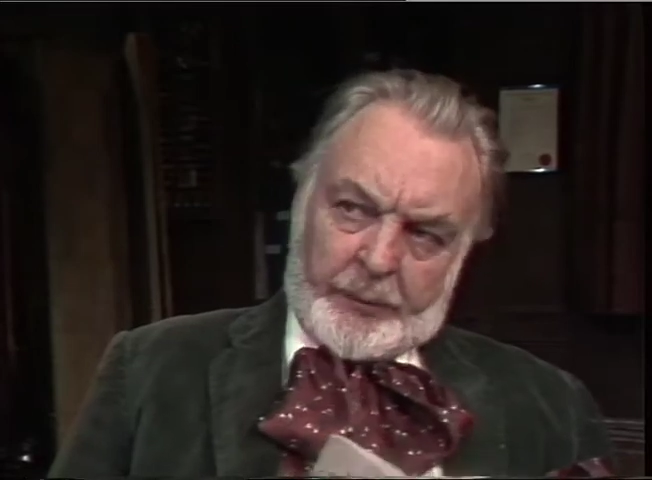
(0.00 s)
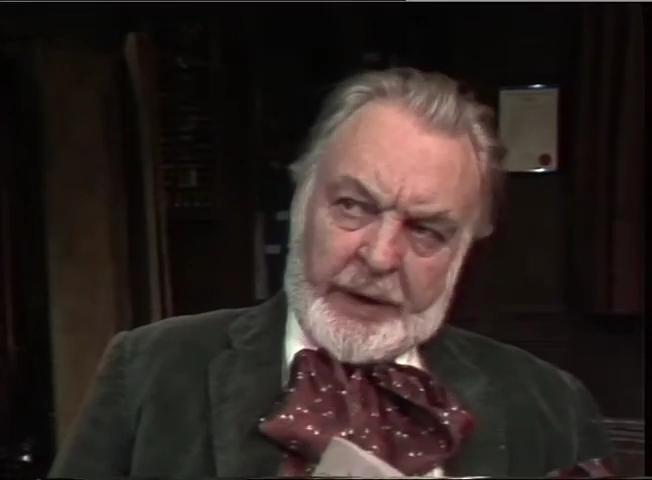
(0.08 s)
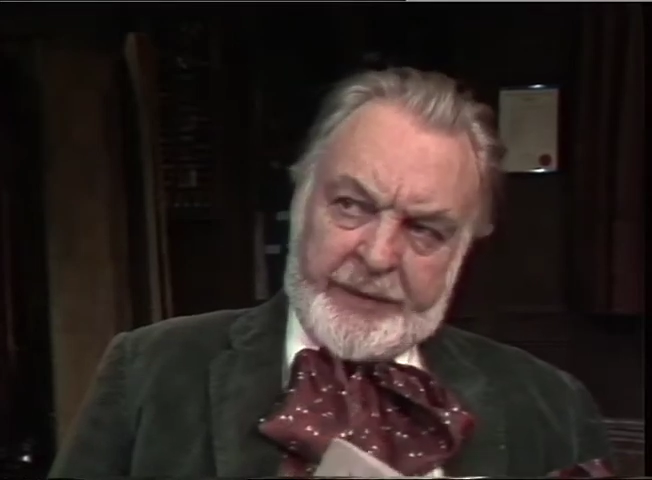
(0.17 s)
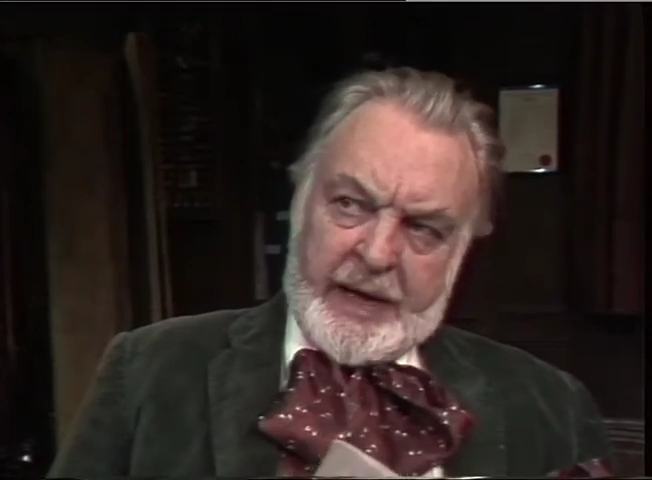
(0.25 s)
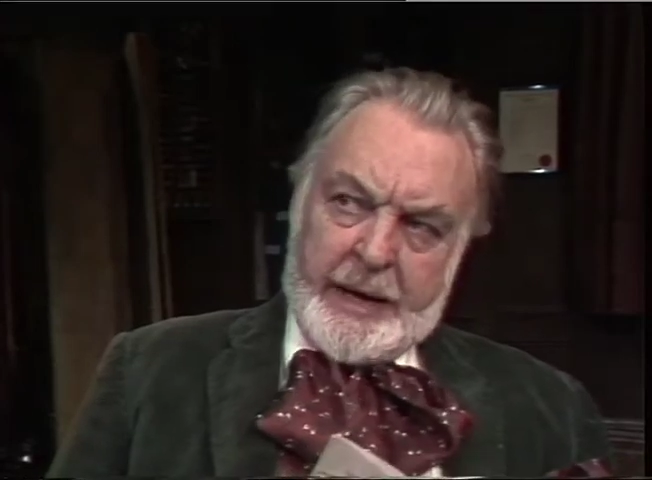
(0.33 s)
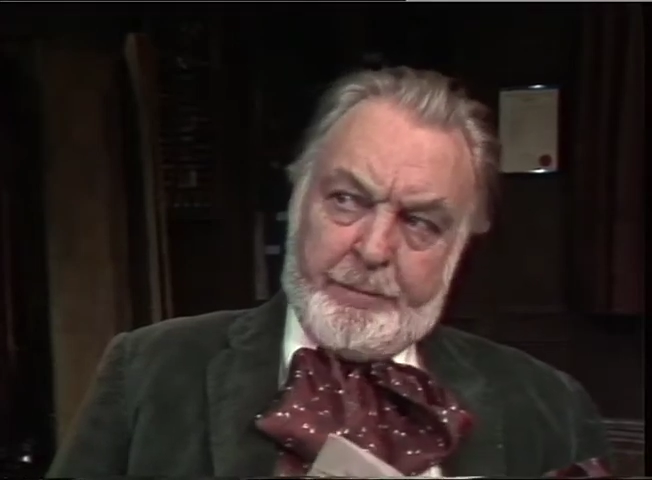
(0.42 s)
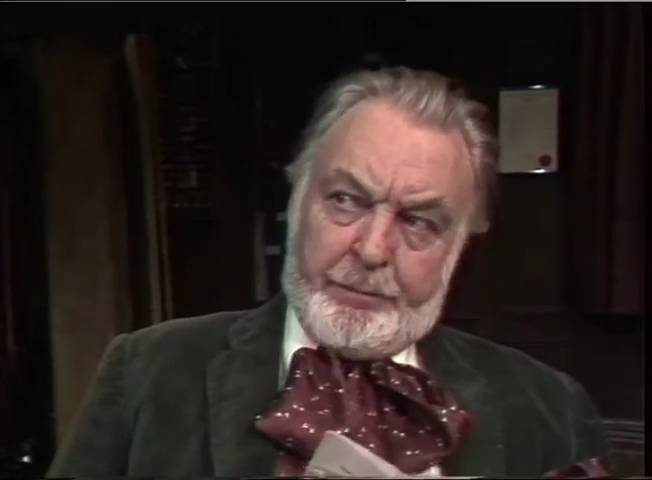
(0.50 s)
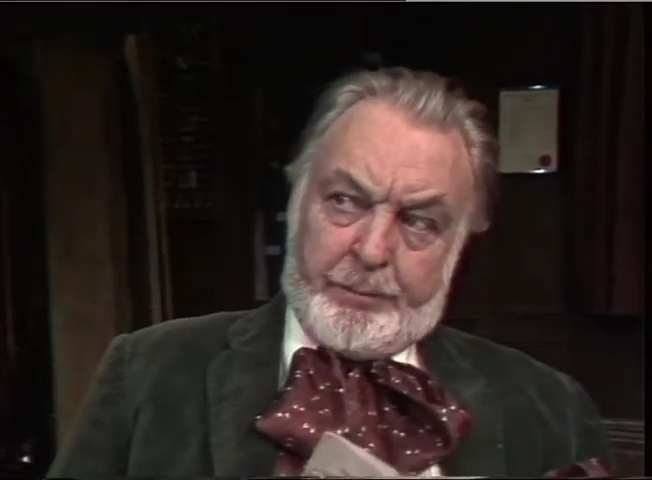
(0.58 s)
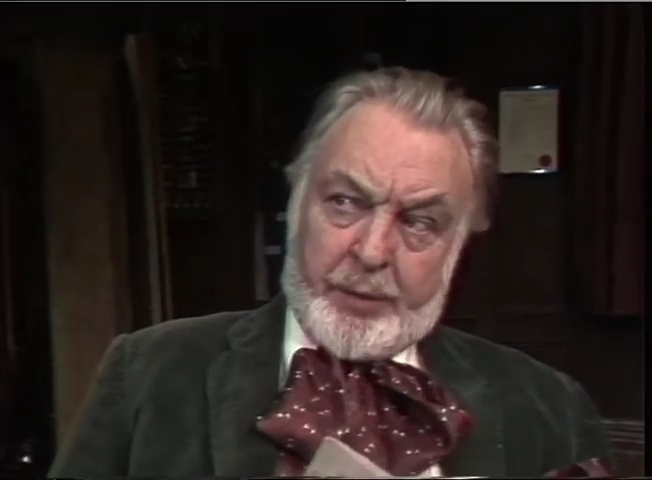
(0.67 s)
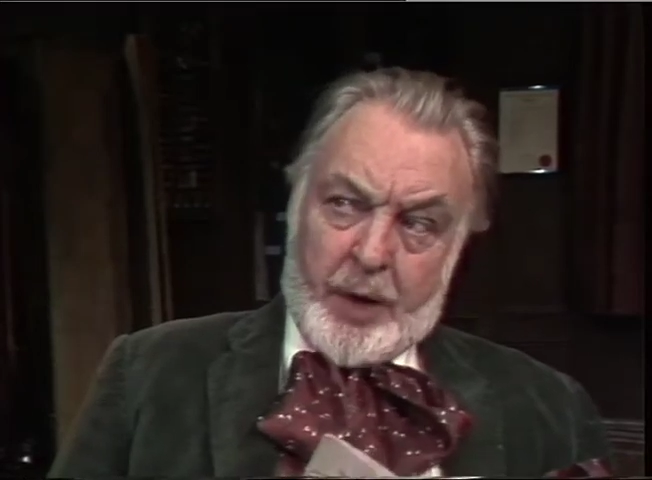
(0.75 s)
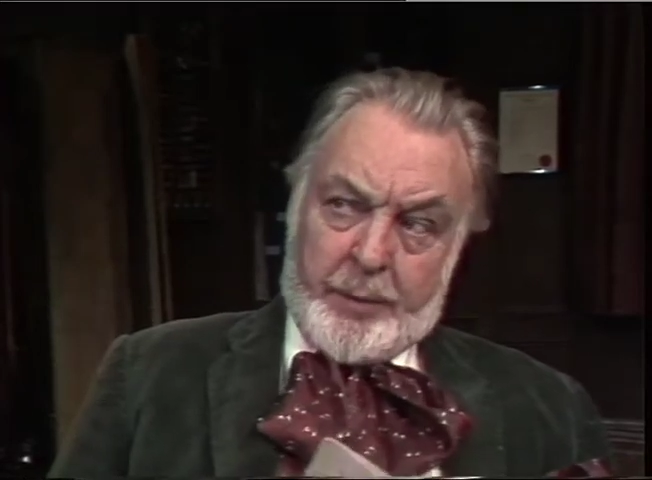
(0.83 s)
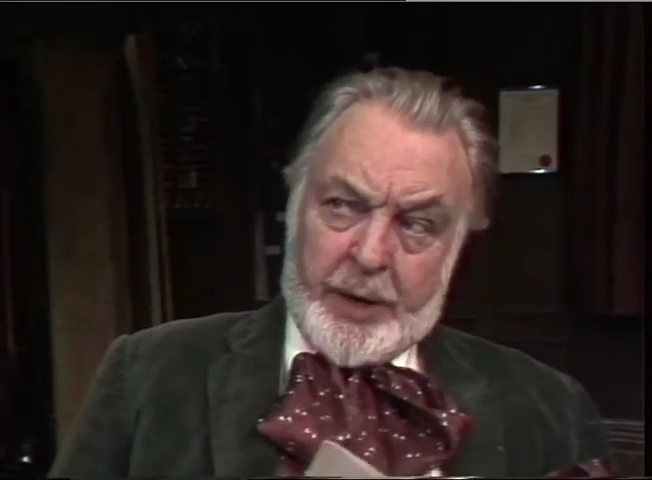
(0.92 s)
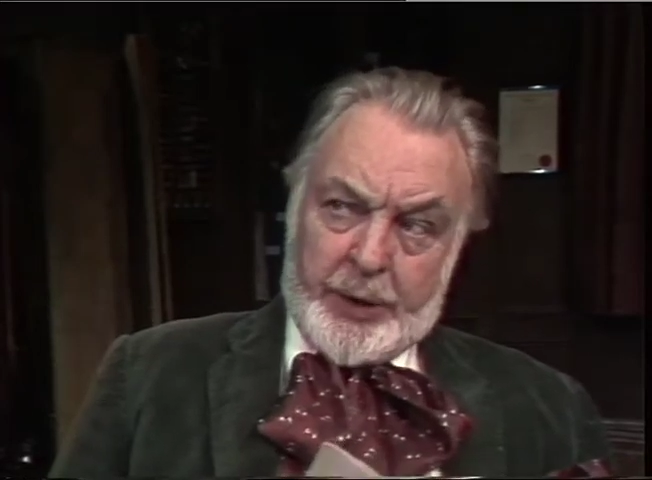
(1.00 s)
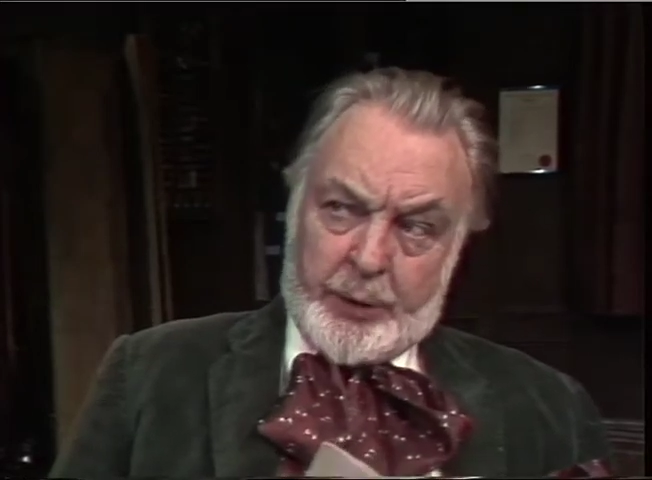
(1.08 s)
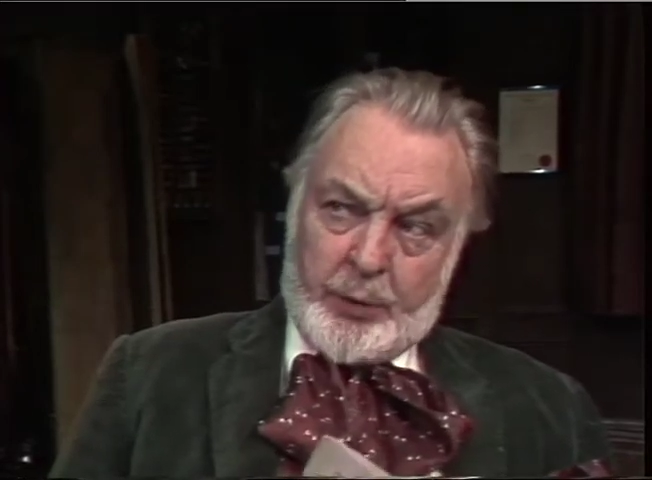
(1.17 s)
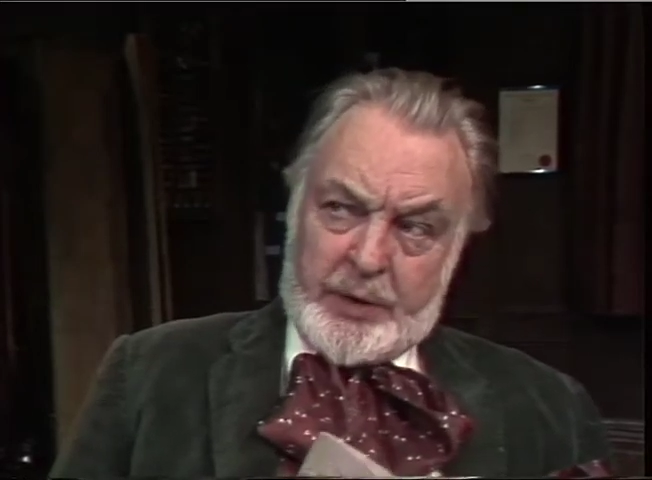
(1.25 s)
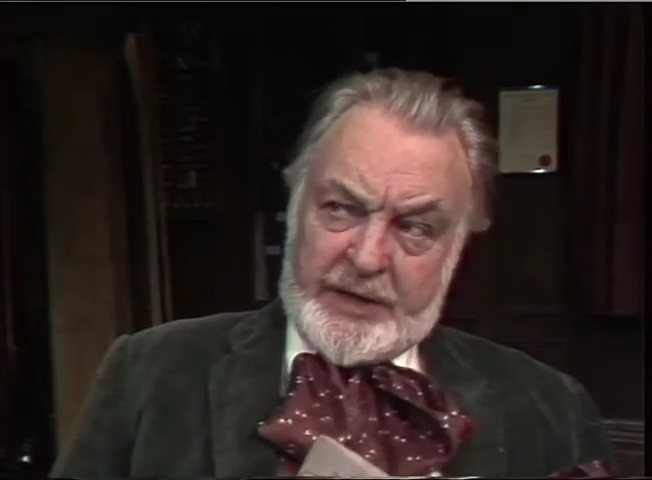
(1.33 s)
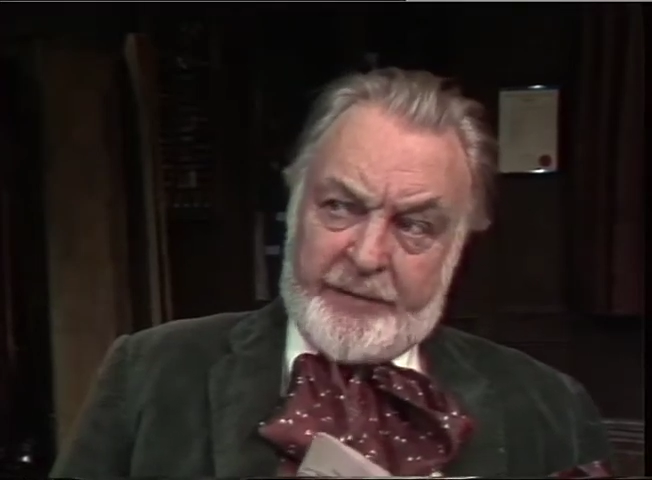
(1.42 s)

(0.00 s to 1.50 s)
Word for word: in the improper use